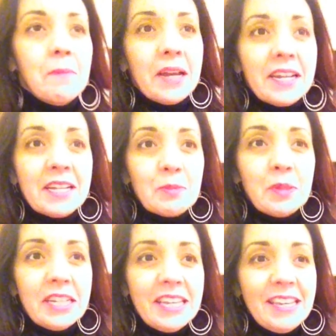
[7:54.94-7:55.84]
My
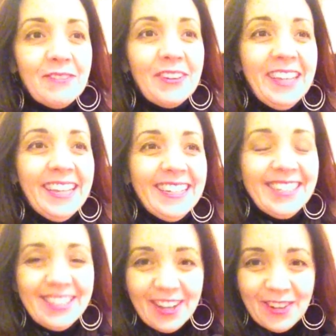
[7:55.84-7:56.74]
husband
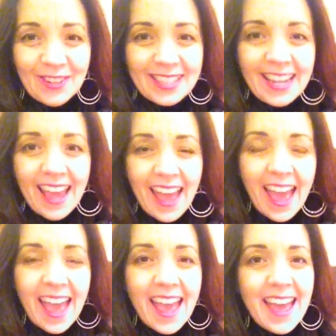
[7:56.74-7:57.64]
even jokes
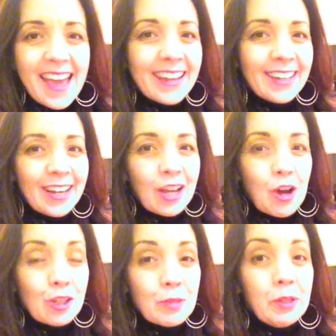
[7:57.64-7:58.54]
and
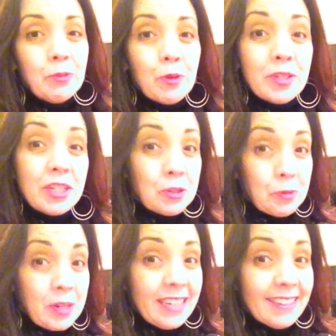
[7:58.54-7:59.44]
calls me
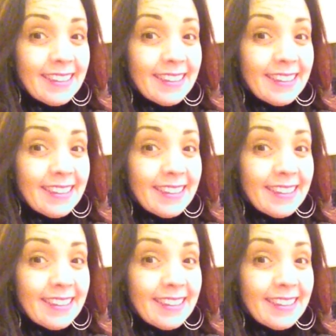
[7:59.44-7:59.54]
rotisserie,